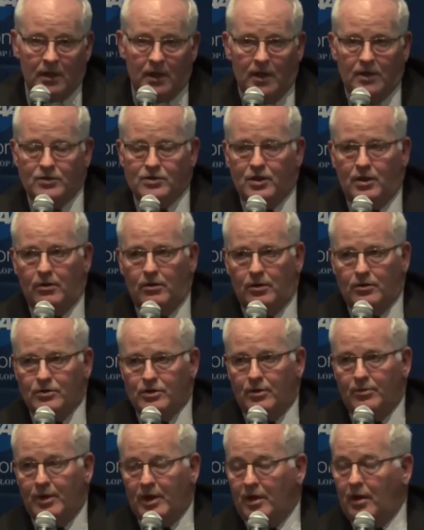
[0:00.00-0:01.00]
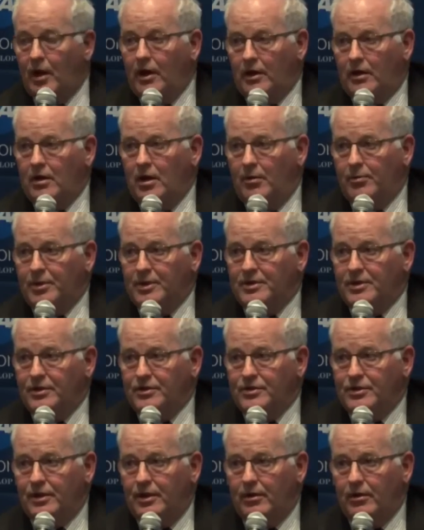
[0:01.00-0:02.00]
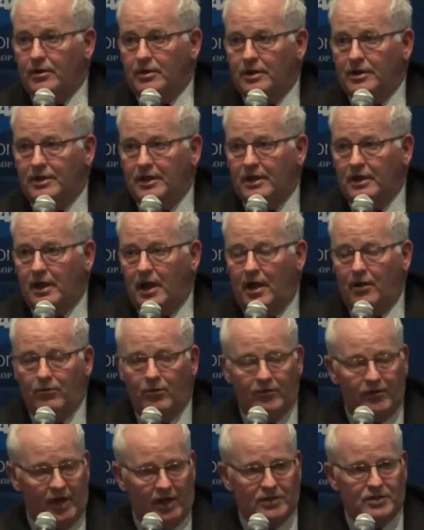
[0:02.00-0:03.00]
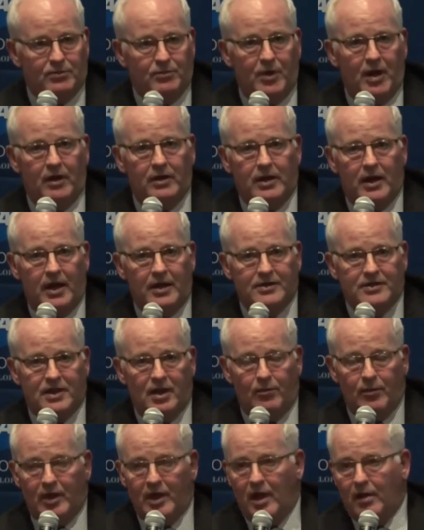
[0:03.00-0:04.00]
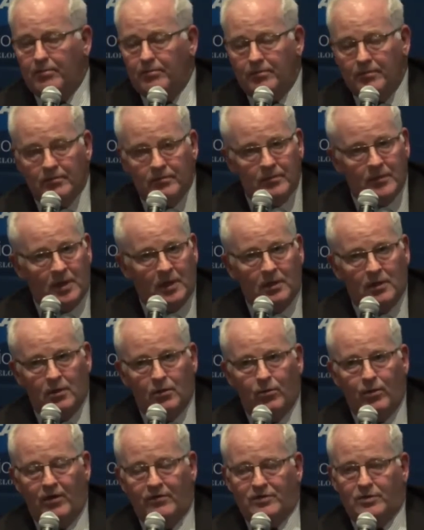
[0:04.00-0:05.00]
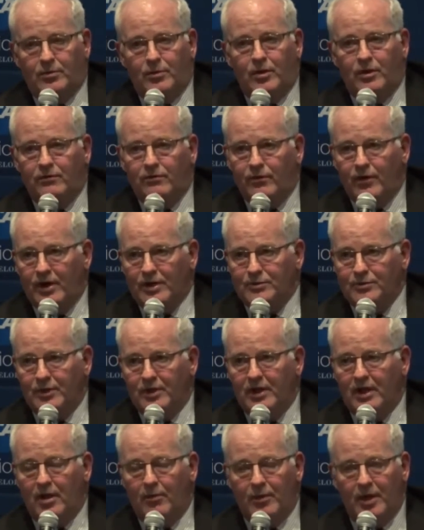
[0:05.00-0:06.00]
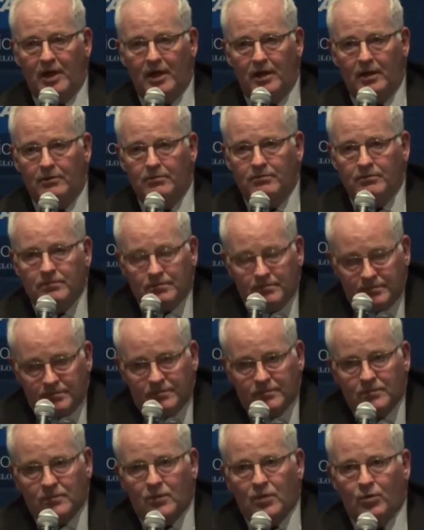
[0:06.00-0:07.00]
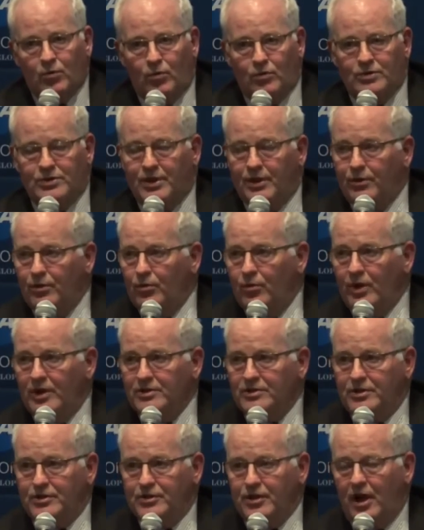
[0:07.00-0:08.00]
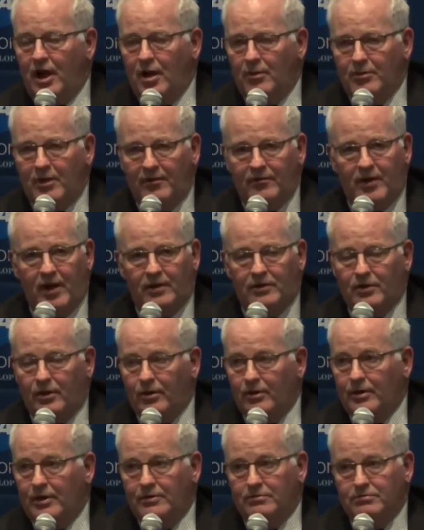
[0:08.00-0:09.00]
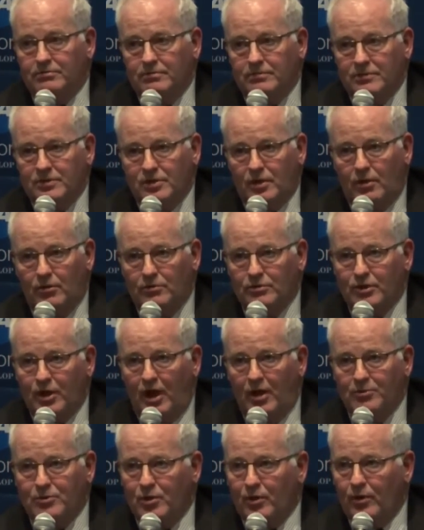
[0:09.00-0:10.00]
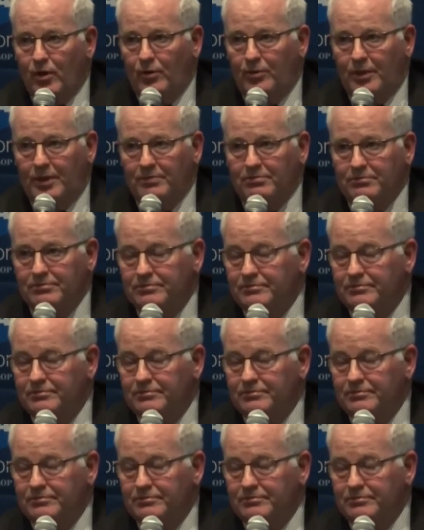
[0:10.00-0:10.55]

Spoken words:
And so there's going to be a lot of competition there on the D-line. We've got some young guys coming up. We have some good freshmen coming in. We'll see who wins the job. They've got to earn it. So jobs are open.